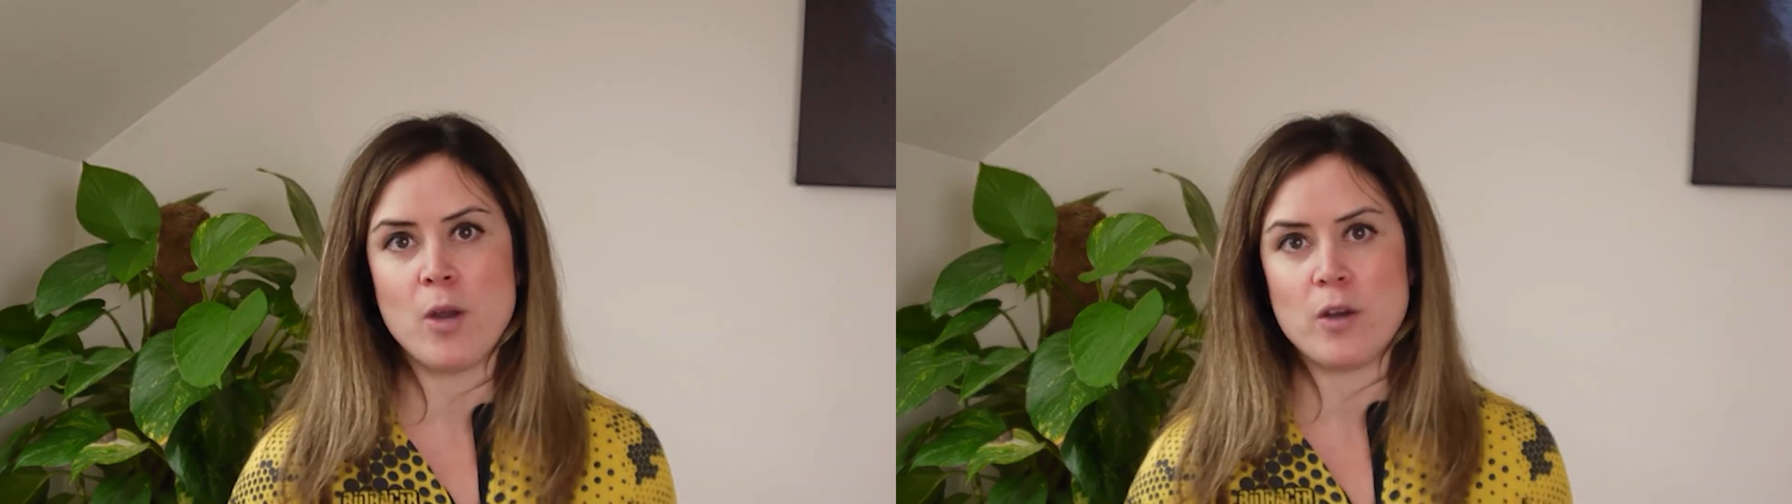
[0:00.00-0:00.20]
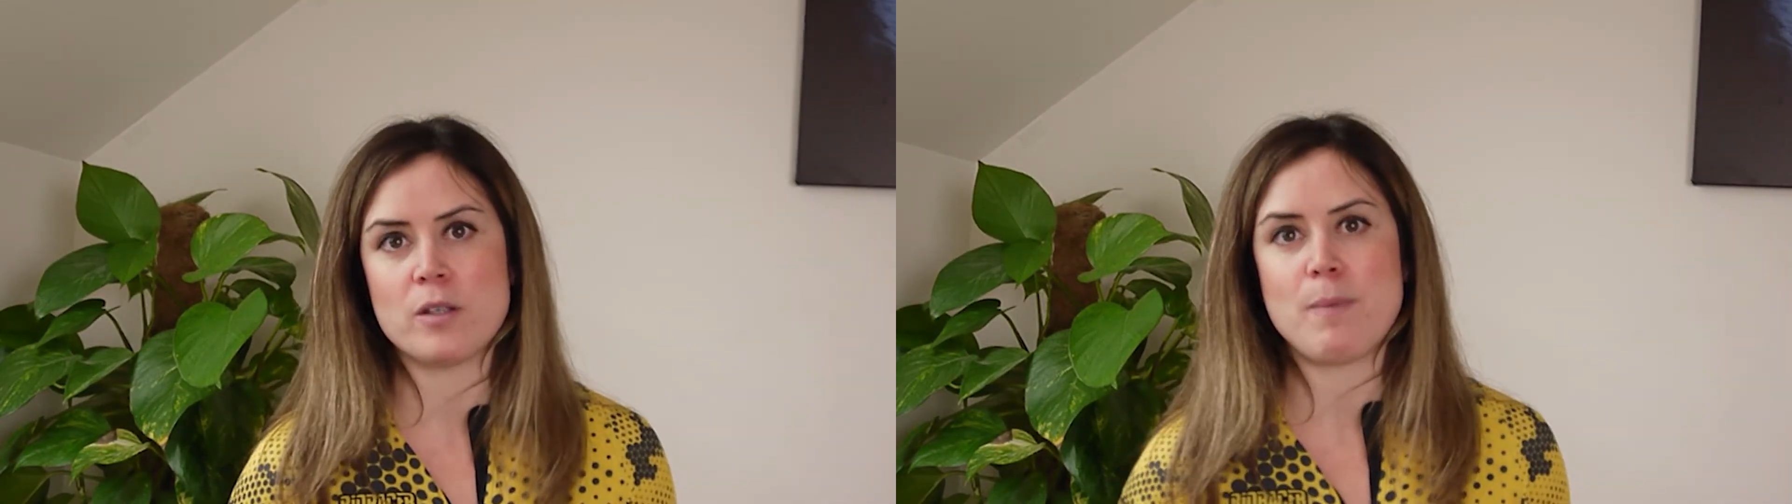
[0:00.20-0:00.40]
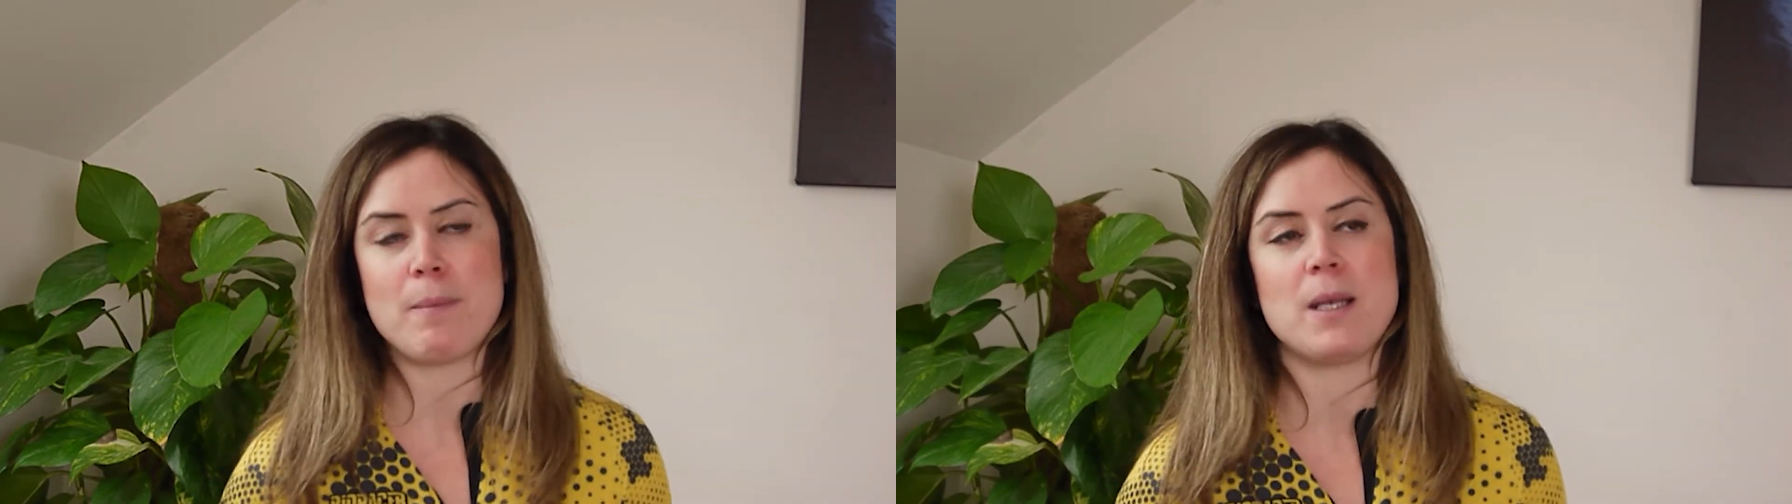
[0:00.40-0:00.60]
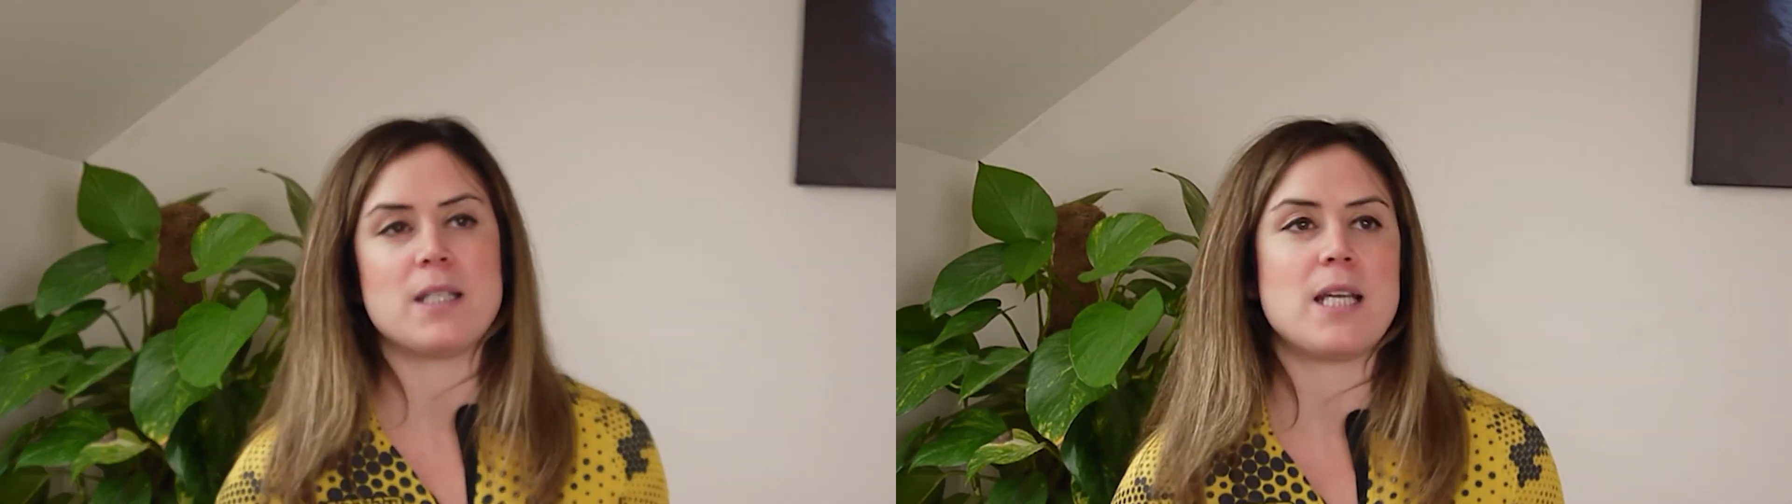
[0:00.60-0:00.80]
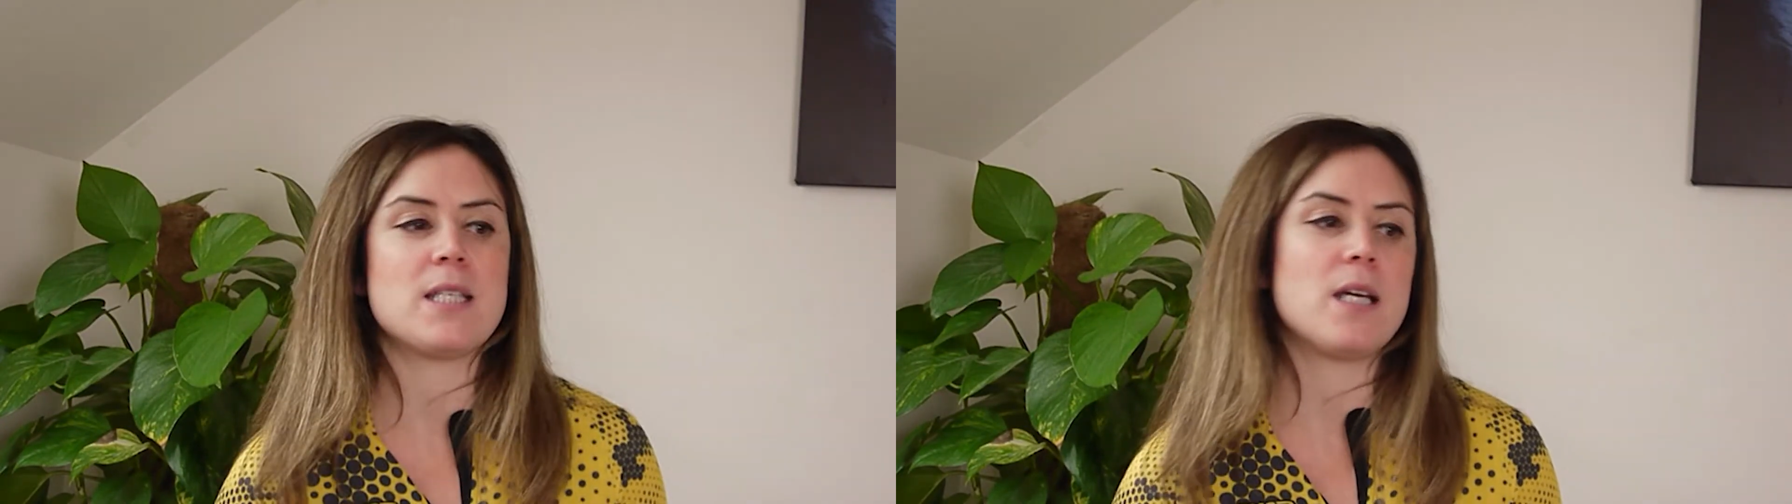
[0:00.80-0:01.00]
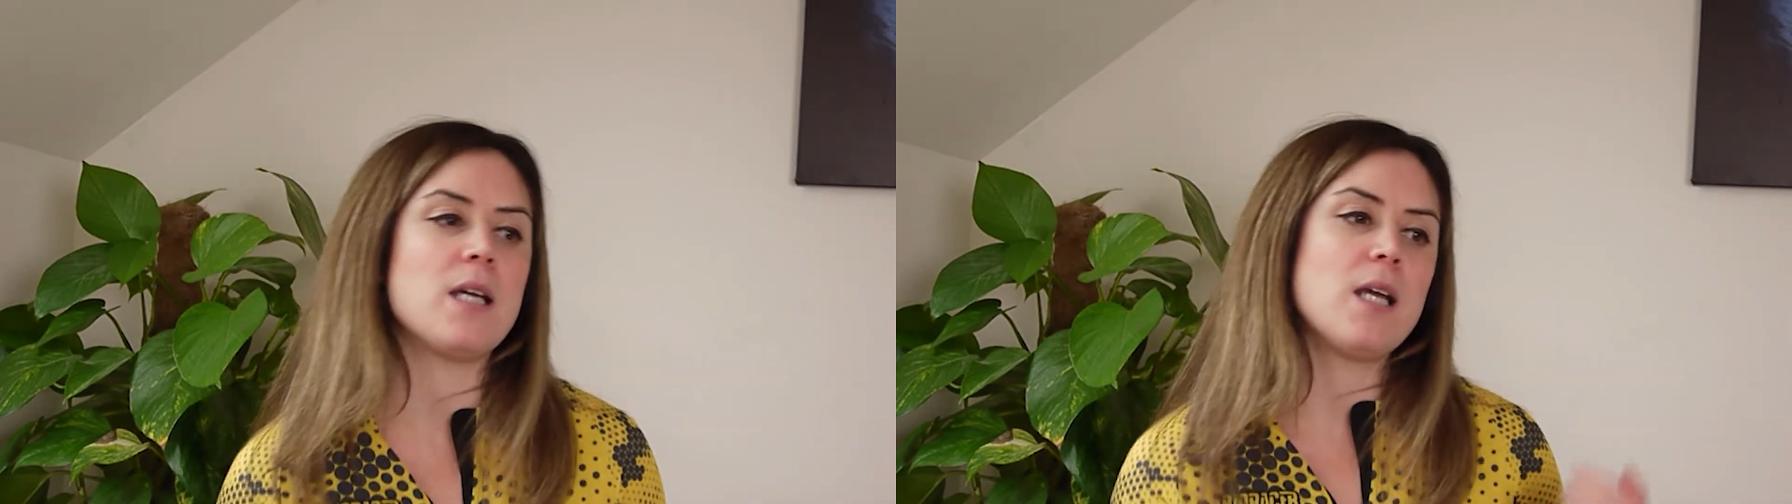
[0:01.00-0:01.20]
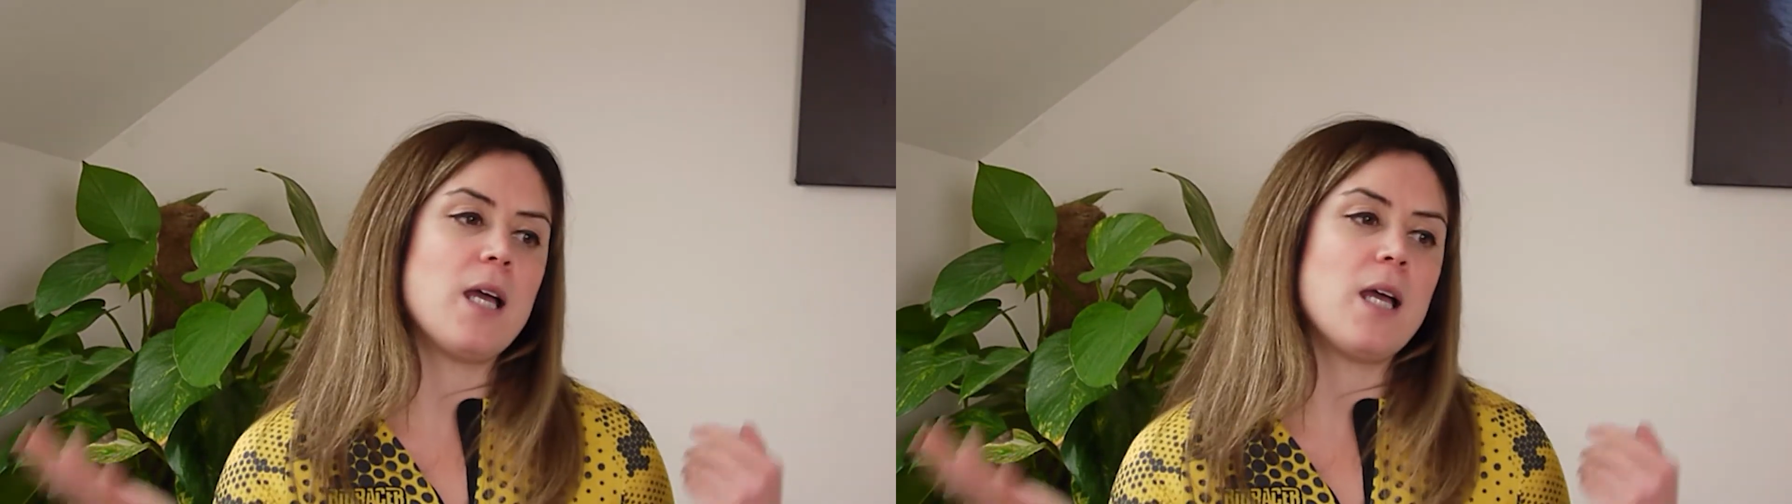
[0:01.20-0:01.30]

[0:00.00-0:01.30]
known as Bamba the Upper,